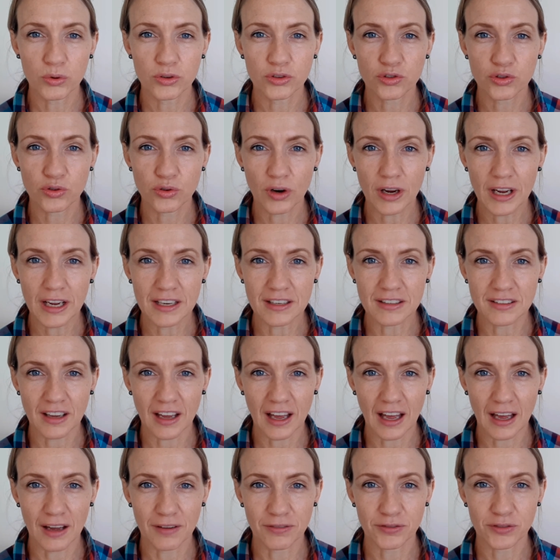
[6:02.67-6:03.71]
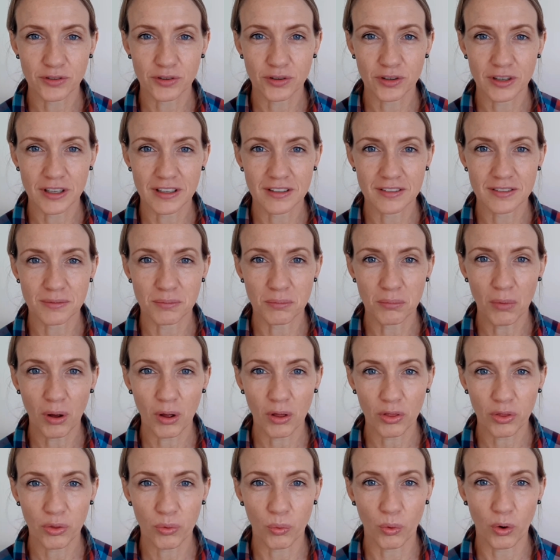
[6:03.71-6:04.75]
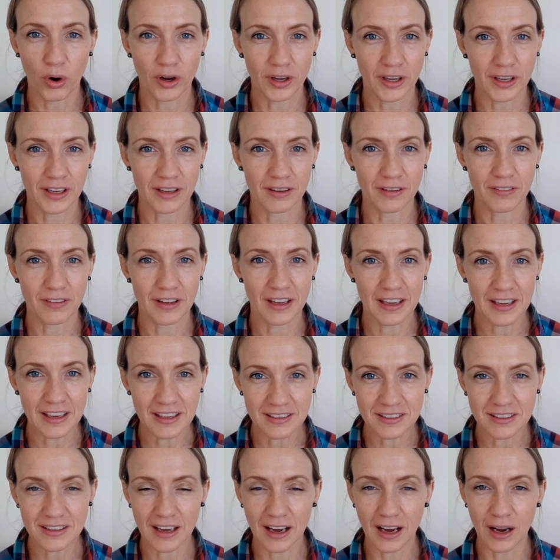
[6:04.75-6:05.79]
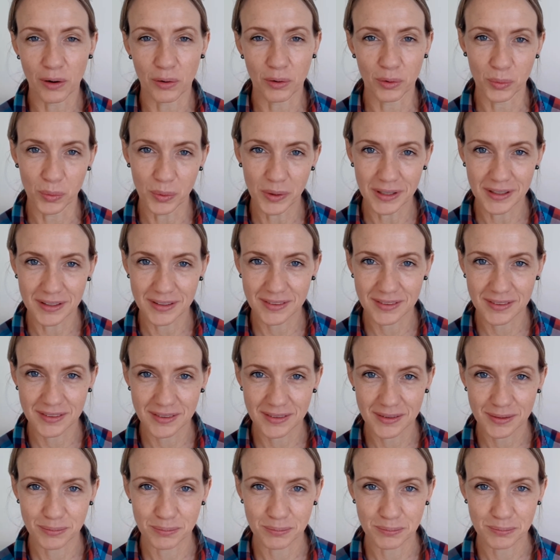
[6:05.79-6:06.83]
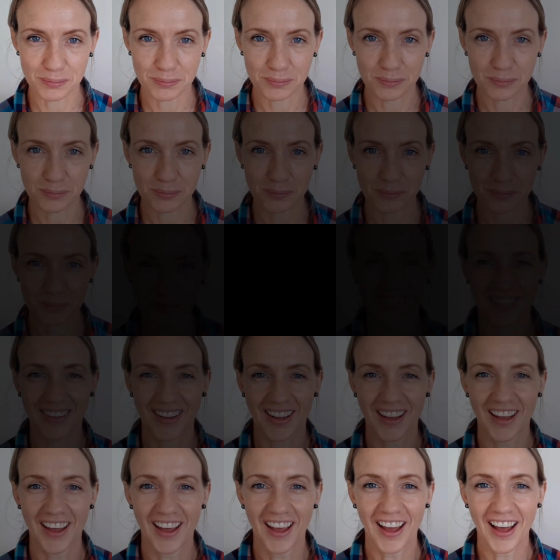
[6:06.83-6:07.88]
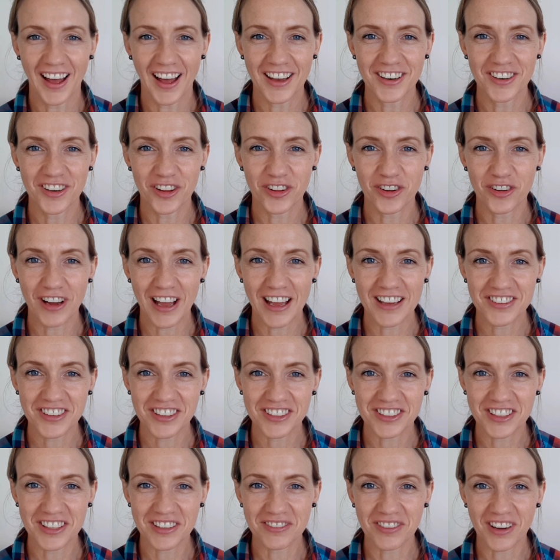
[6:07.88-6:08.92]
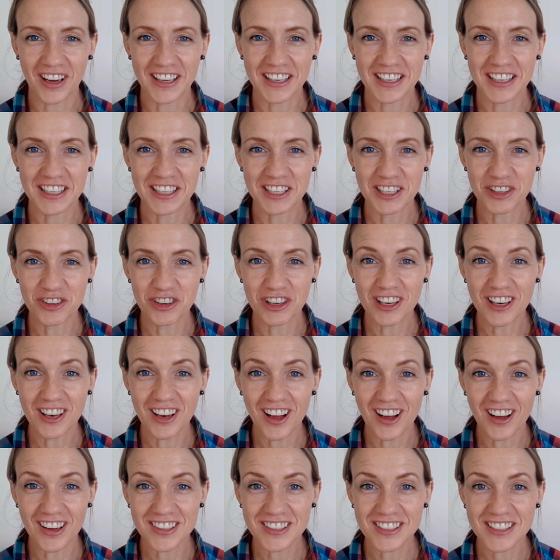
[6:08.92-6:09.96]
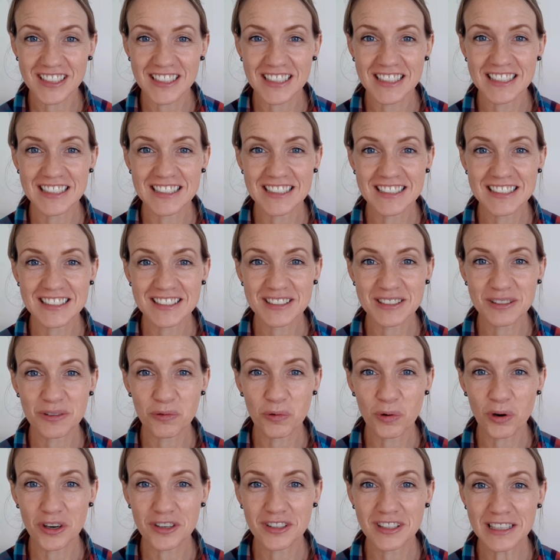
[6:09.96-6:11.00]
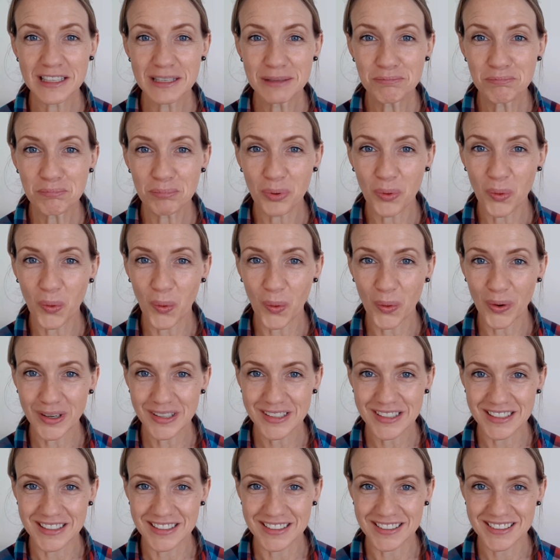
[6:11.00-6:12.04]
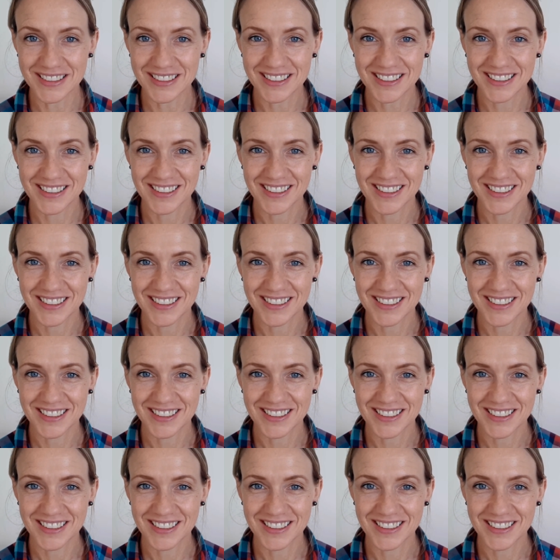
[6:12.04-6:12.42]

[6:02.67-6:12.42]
drained after his month working 80-hour weeks. Another adjective I hear a lot is the word important.